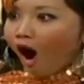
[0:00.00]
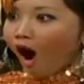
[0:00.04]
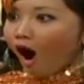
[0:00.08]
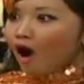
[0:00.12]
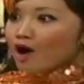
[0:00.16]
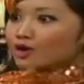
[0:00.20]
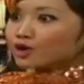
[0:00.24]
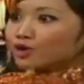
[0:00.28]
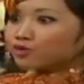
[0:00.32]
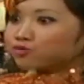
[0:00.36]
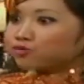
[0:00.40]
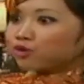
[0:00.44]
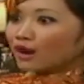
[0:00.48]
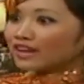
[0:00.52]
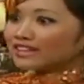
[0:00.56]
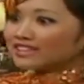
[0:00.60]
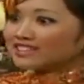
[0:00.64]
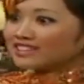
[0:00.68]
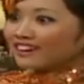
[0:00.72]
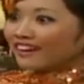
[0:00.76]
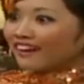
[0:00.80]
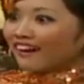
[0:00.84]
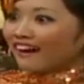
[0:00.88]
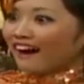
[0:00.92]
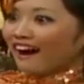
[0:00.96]
You're
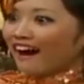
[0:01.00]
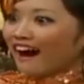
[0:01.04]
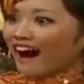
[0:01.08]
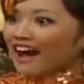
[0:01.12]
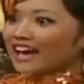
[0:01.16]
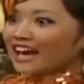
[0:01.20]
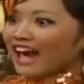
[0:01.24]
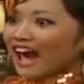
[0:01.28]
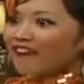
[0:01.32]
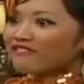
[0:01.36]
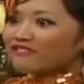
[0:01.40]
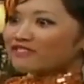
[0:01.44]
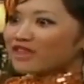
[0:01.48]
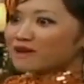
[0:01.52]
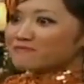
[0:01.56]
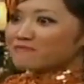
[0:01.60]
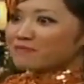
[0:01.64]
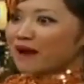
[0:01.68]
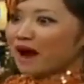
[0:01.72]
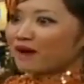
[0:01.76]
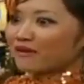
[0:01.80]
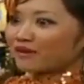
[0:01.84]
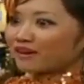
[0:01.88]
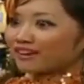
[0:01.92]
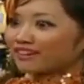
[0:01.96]
right! I have that
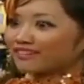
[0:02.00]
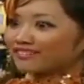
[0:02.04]
power!